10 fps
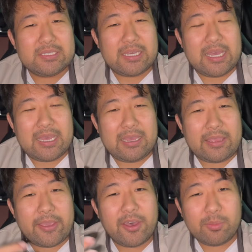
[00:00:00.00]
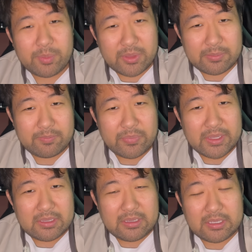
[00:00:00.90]
uh, help them.
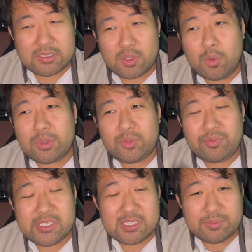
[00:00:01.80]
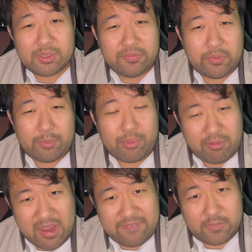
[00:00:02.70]
It's only reasonable for a
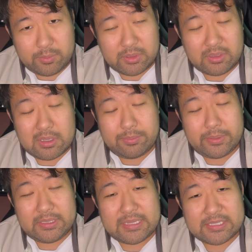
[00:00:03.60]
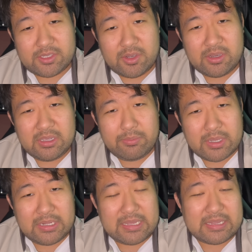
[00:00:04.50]
profitable company that's earning
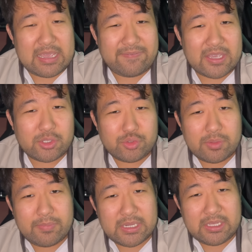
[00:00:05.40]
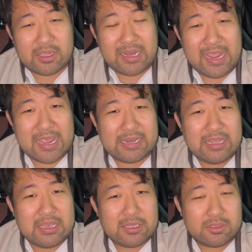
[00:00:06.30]
money and they have extra money on hand
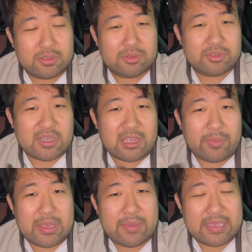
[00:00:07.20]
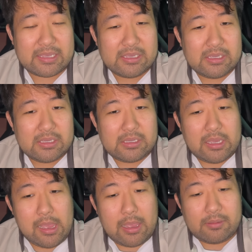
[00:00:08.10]
to do stock buyback.
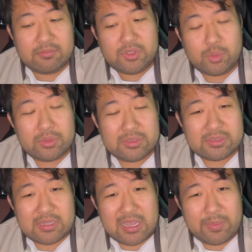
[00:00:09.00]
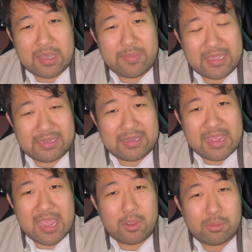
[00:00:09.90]
Uh, doing stock buyback
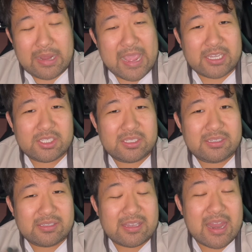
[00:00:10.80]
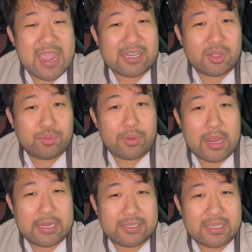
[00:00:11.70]
now would actually not
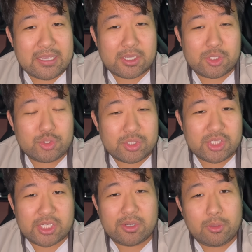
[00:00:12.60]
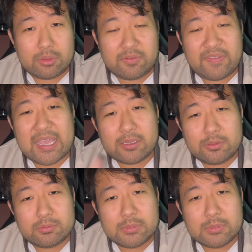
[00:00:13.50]
create extra shareholder value.